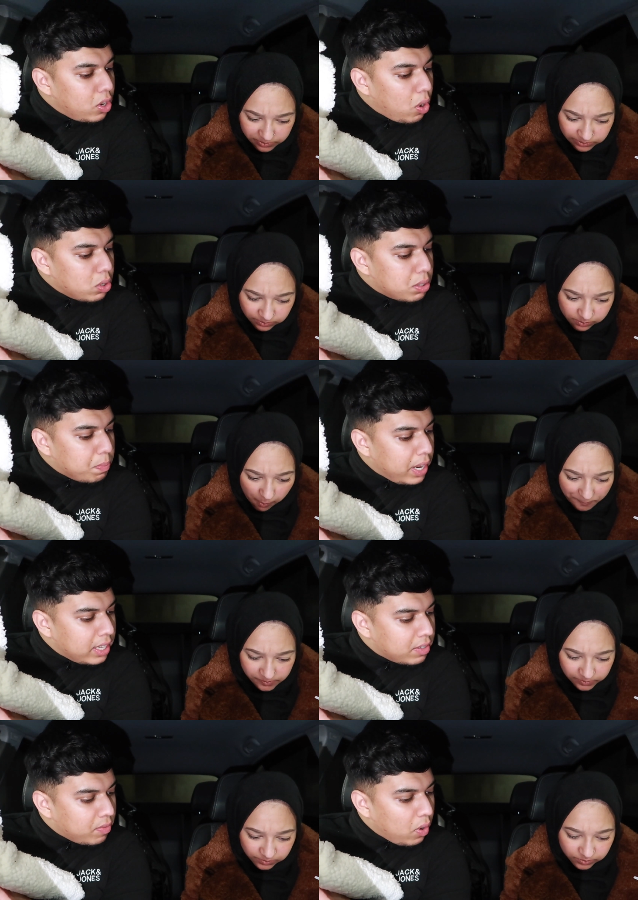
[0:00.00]
Speaker 1: No
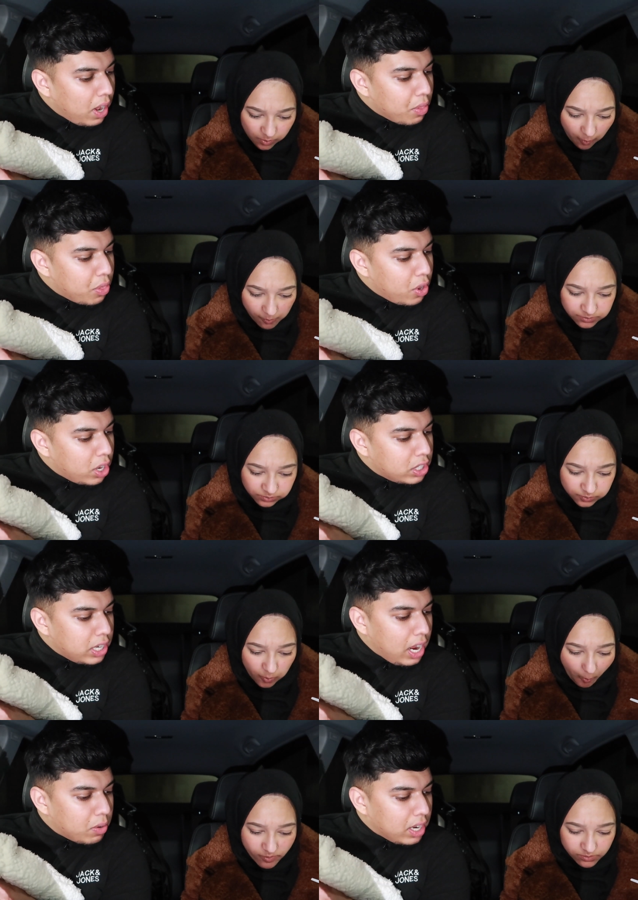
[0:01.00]
space for our third
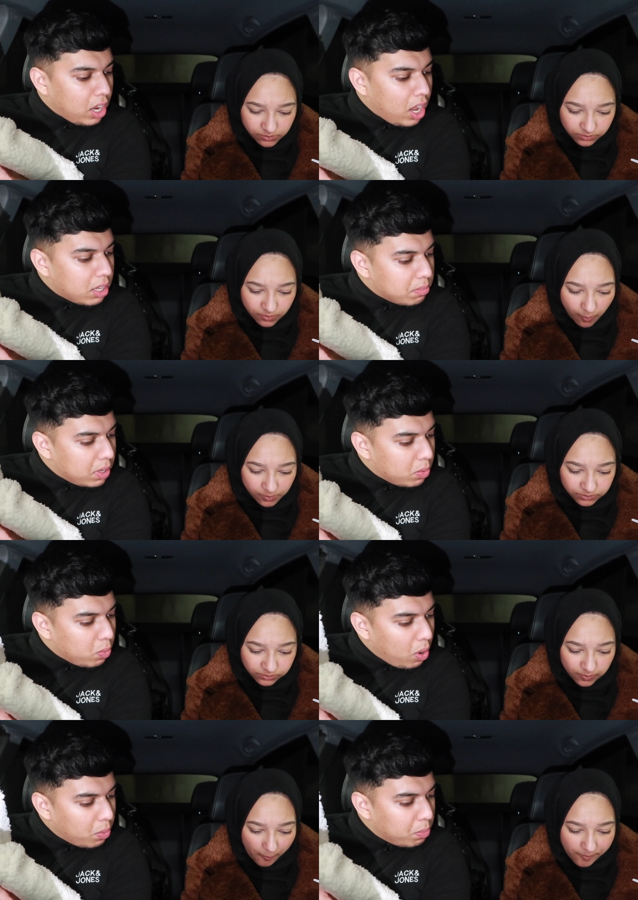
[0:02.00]
child and husband
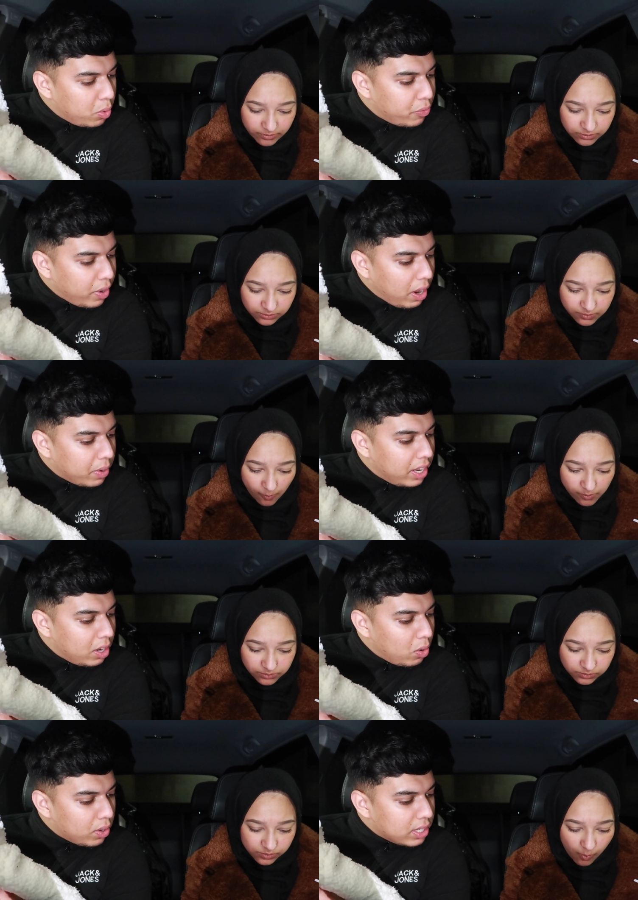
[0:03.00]
won't move out
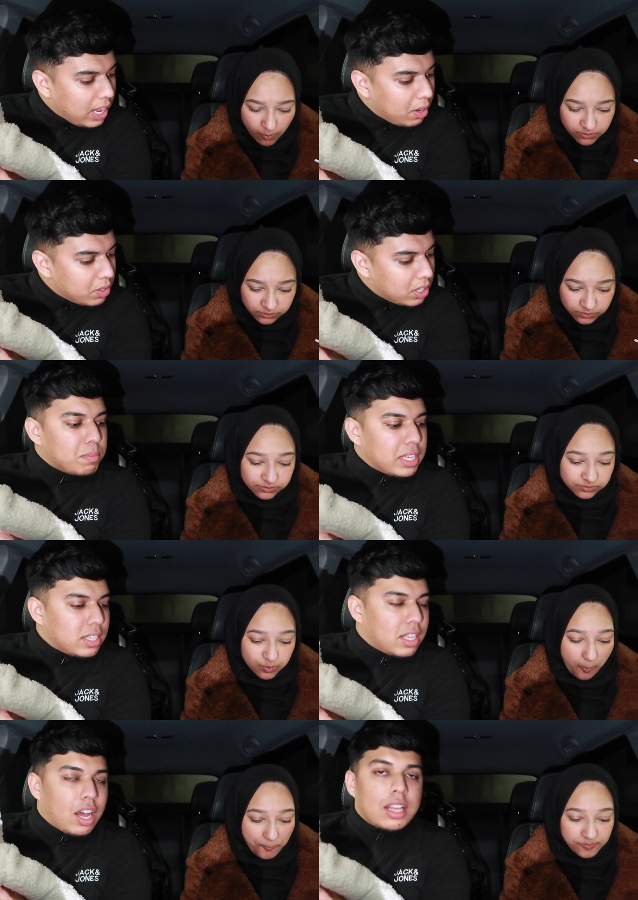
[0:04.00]
in-laws house.
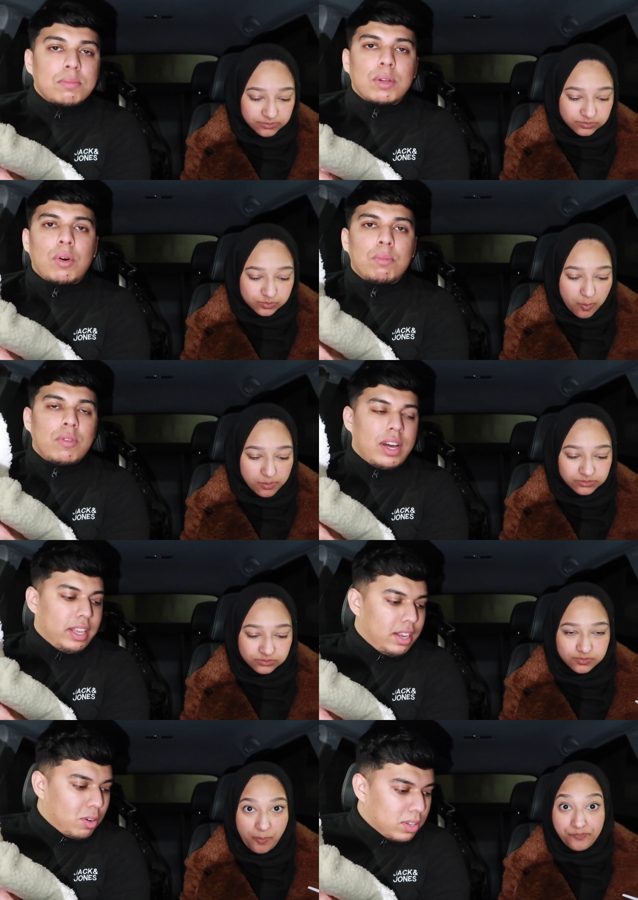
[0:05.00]
Basically, the husband won't move out the
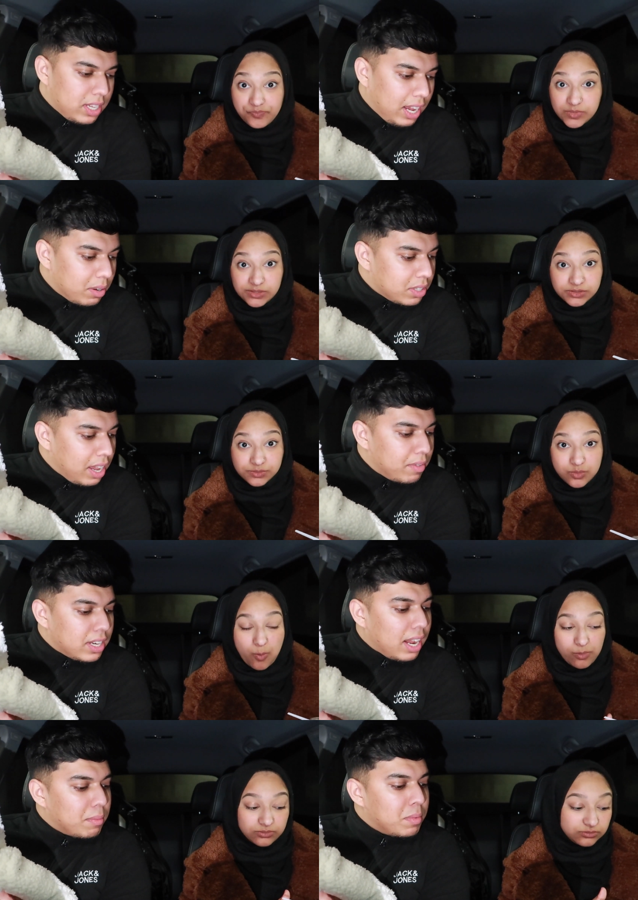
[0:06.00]
in-laws house. Every
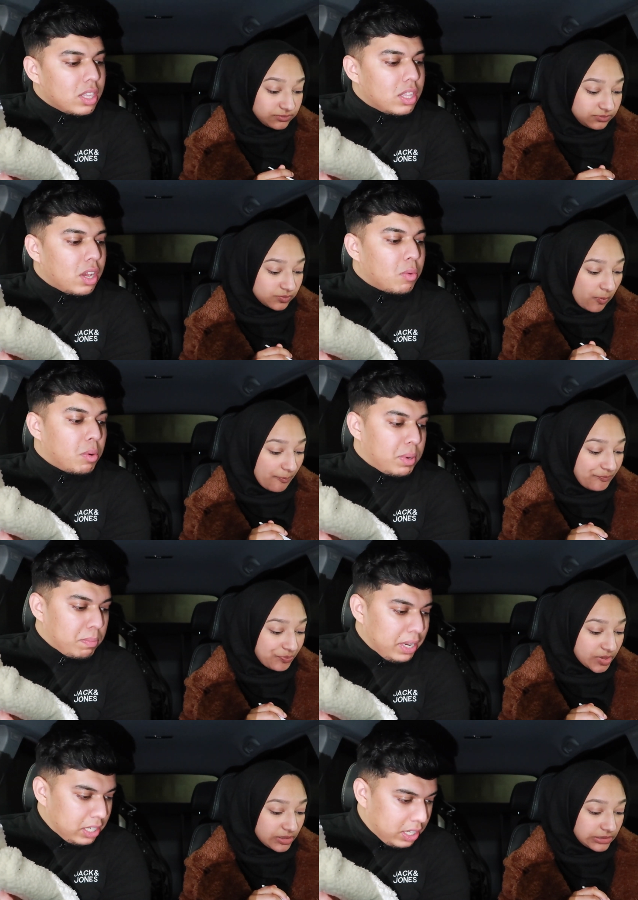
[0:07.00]
time the woman
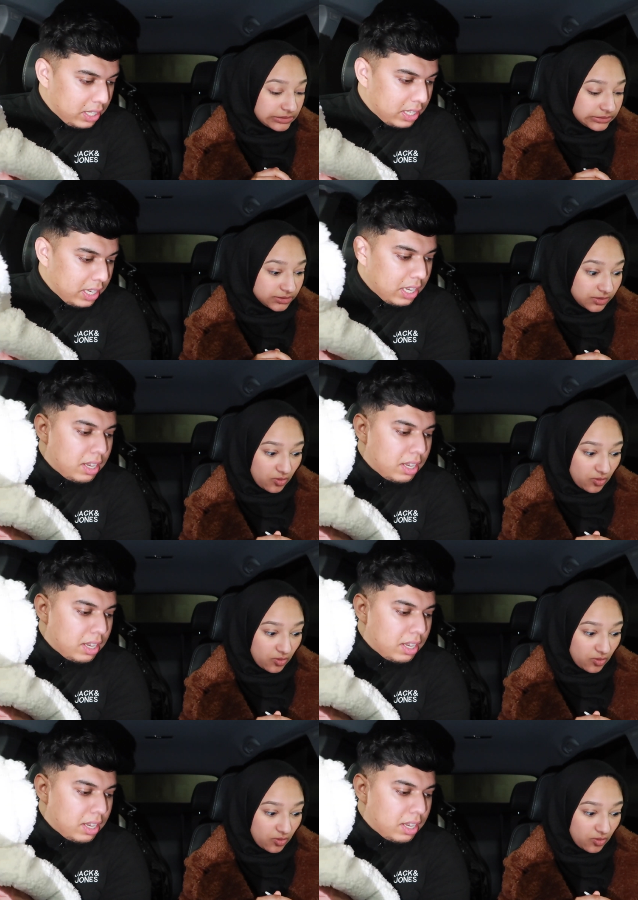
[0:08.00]
mentions it,